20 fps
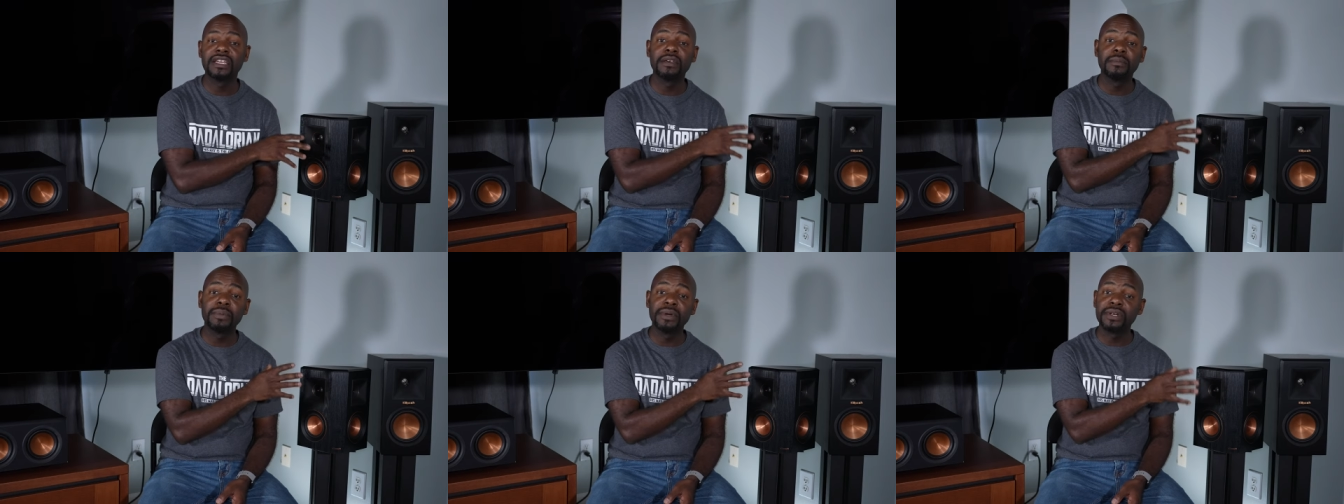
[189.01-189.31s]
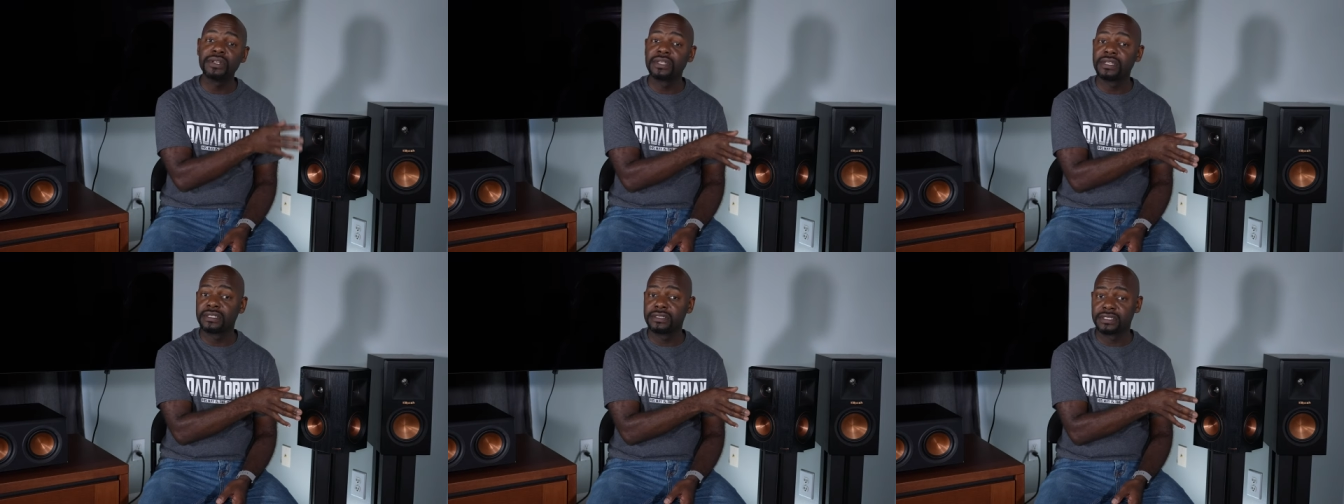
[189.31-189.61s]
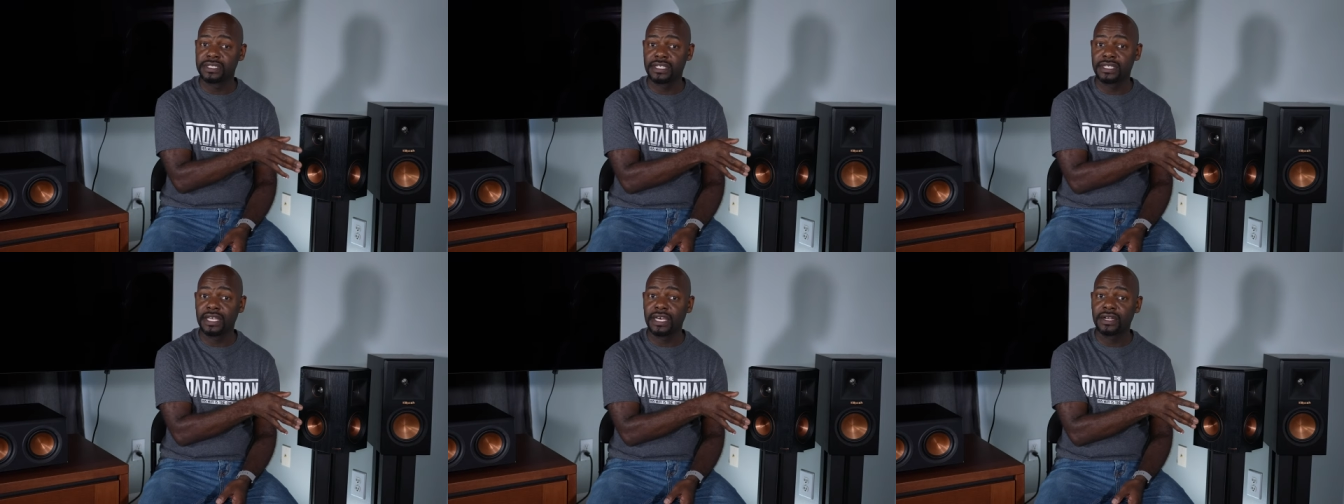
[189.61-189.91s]
compared
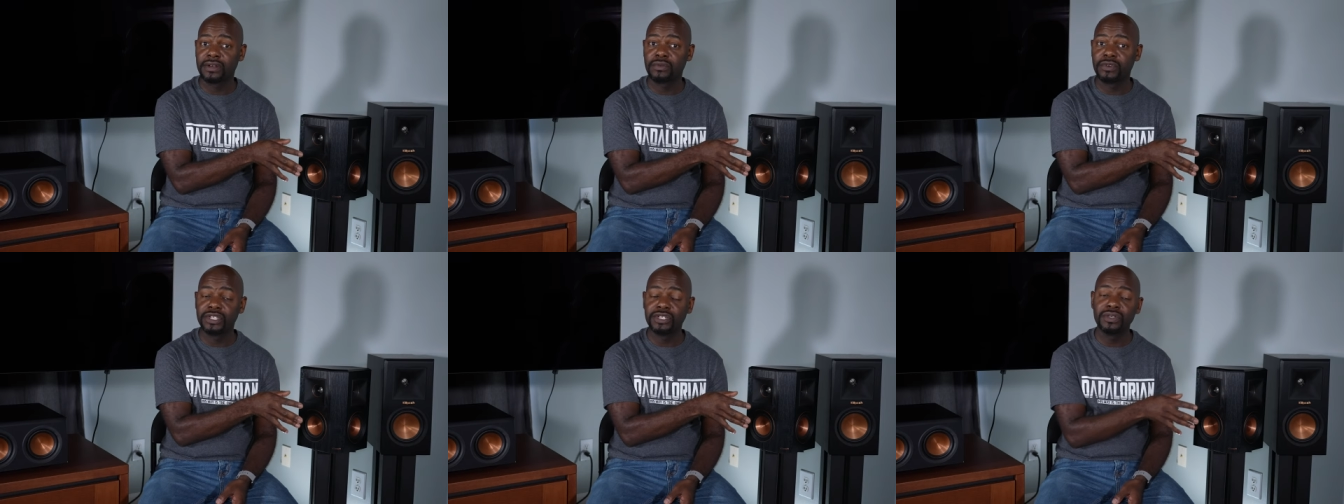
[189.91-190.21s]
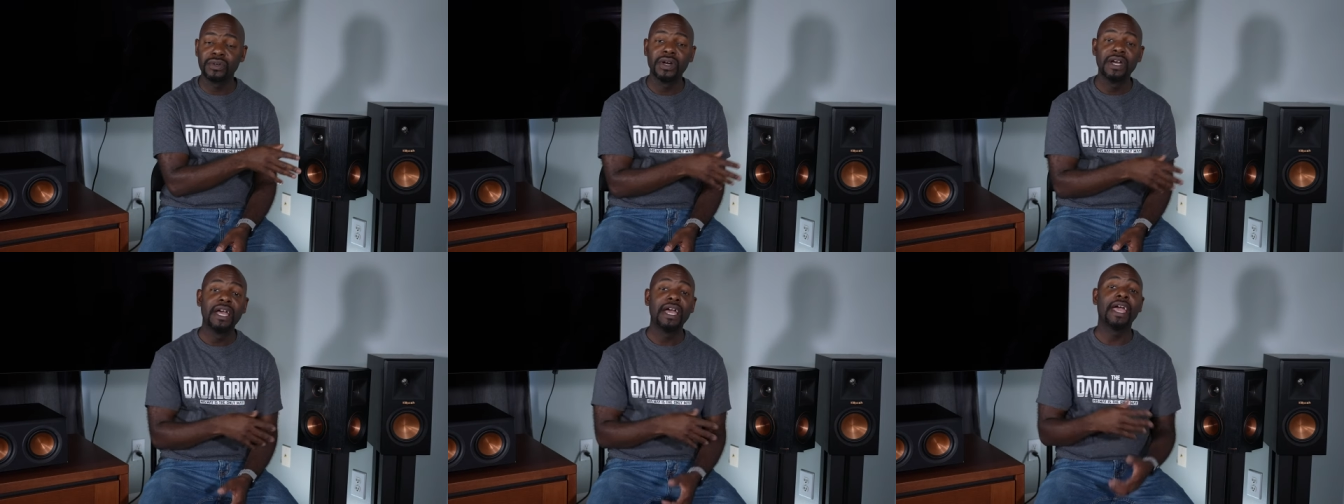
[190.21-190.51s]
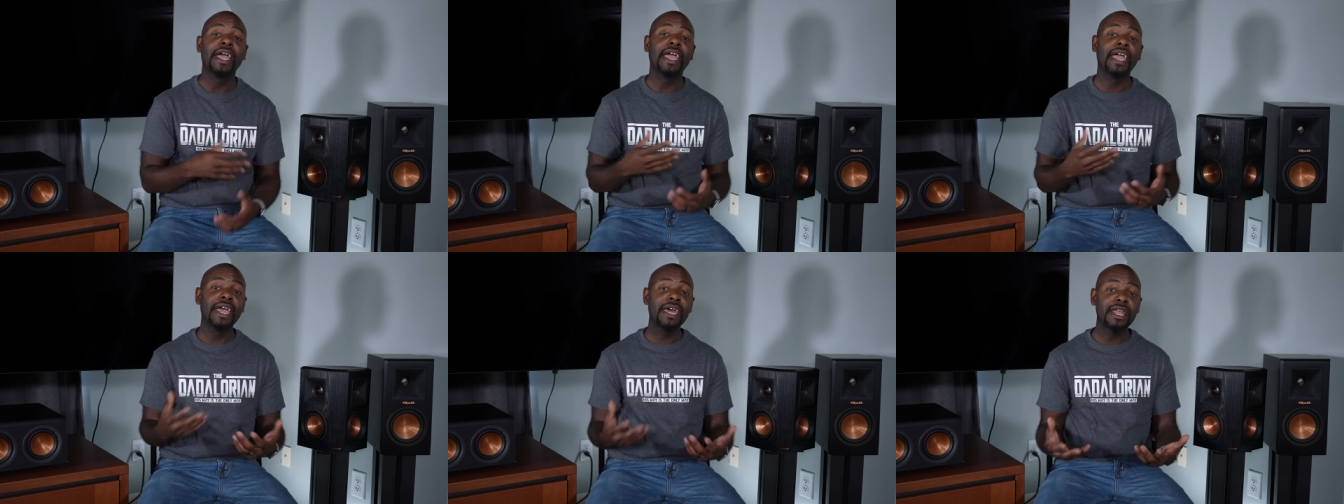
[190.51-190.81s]
to that Arendal,
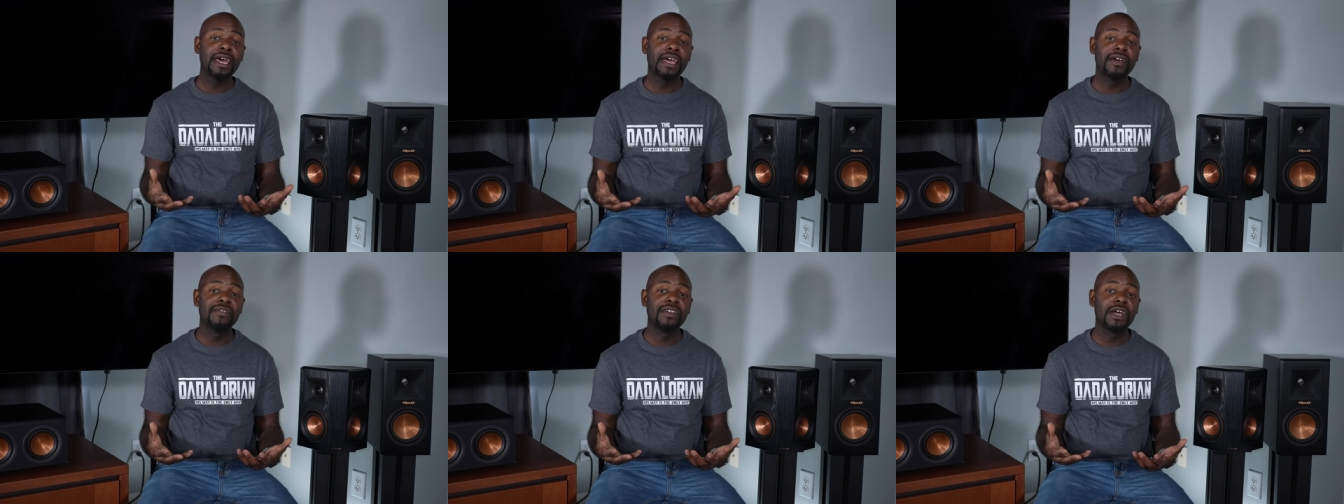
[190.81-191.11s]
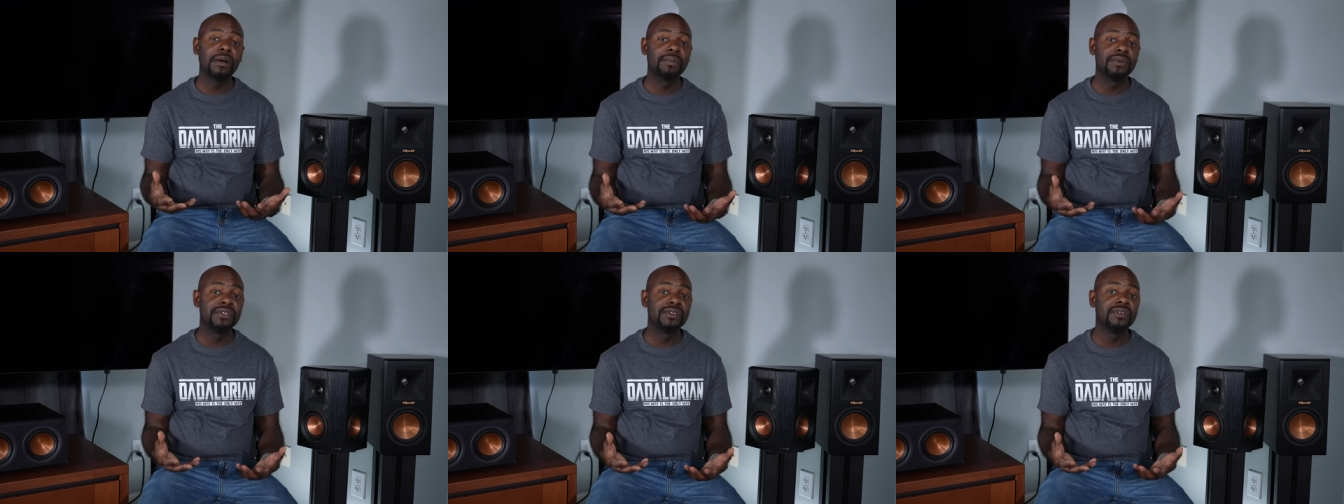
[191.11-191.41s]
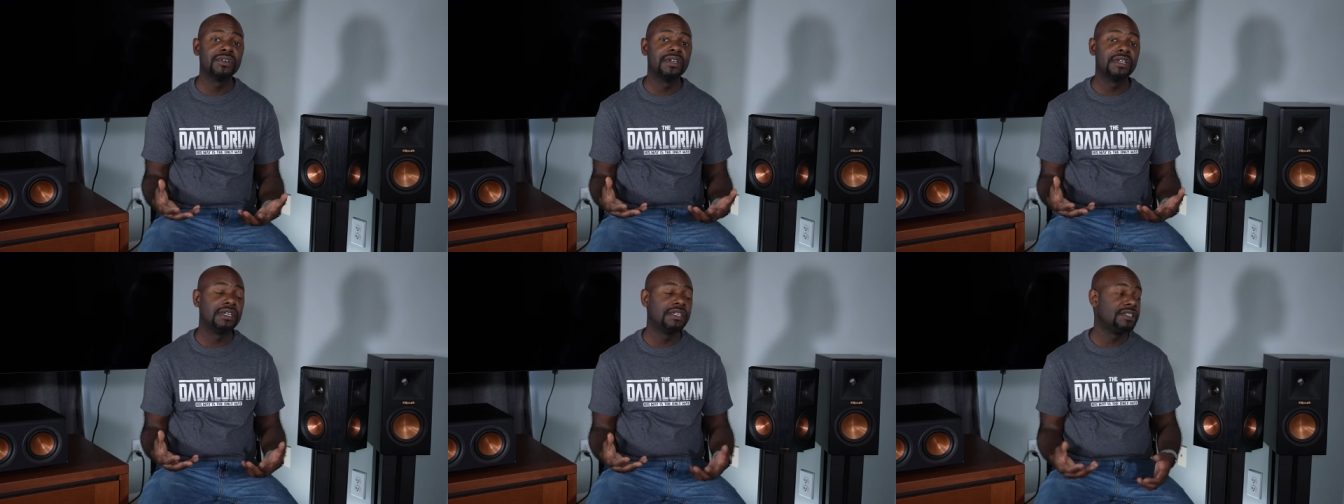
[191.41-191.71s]
and I have the
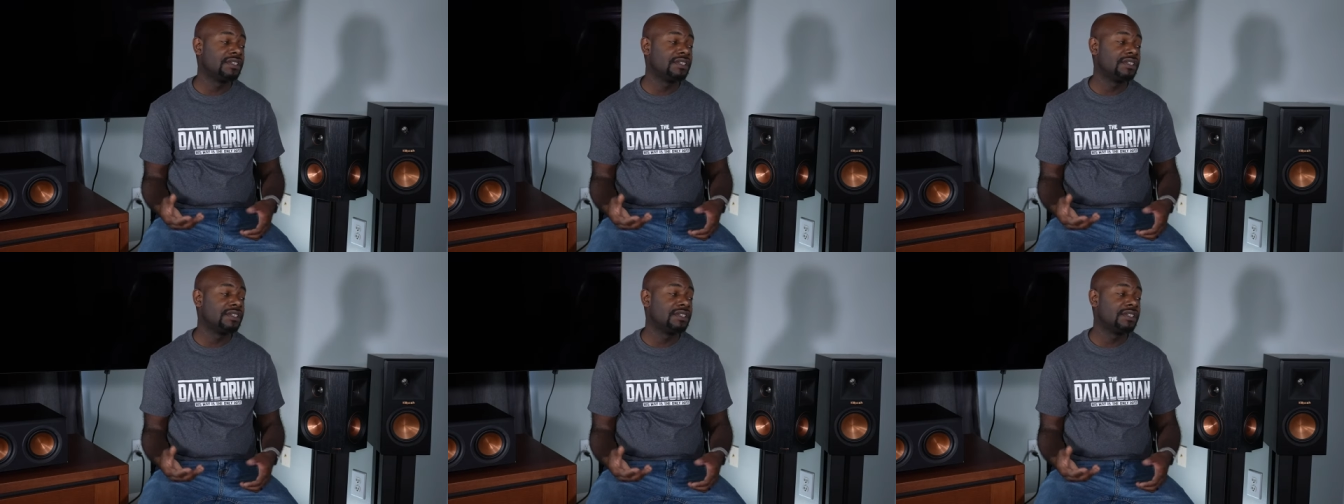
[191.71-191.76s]
opportunity